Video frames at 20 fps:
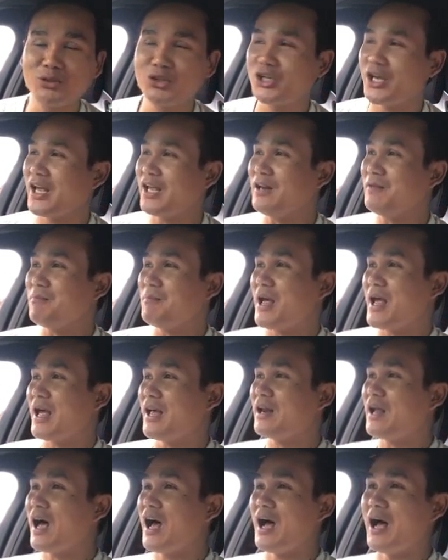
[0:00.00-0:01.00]
Jin,
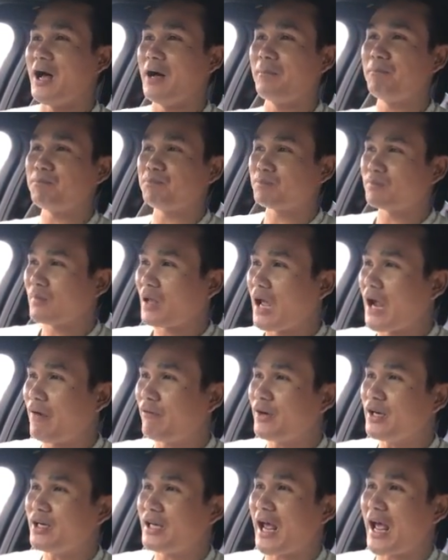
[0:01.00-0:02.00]
man,
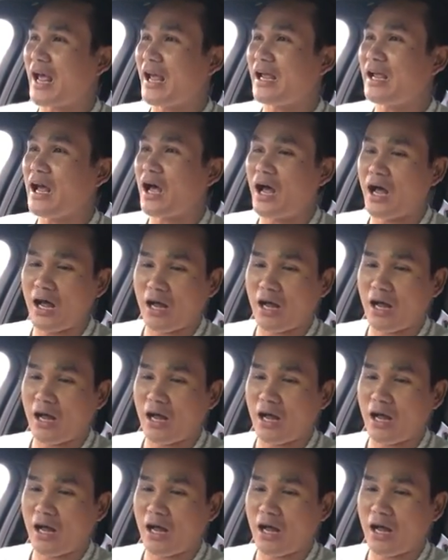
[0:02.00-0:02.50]
every day,